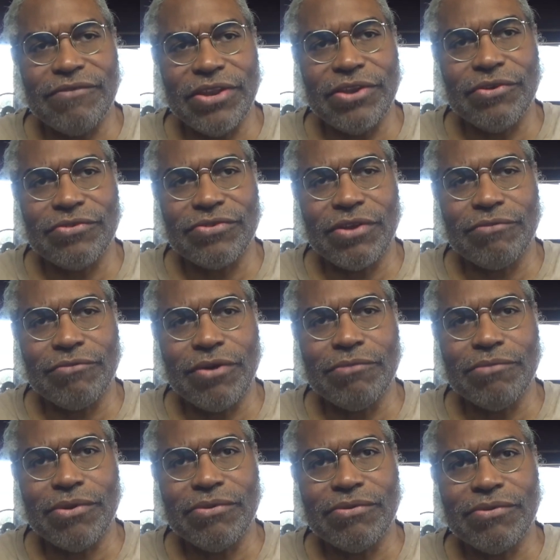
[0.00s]
videos on
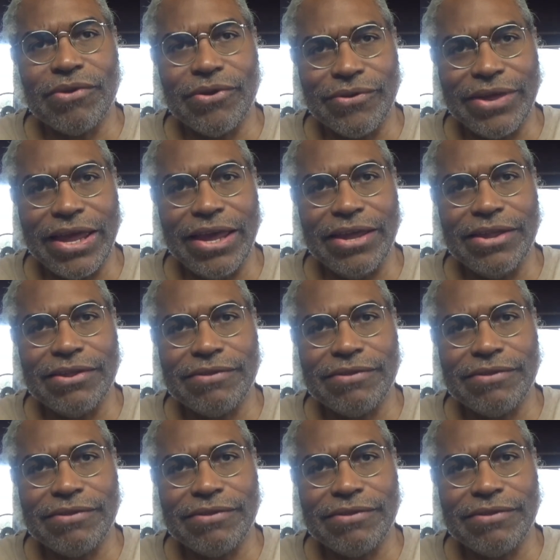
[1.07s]
Rumble, okay?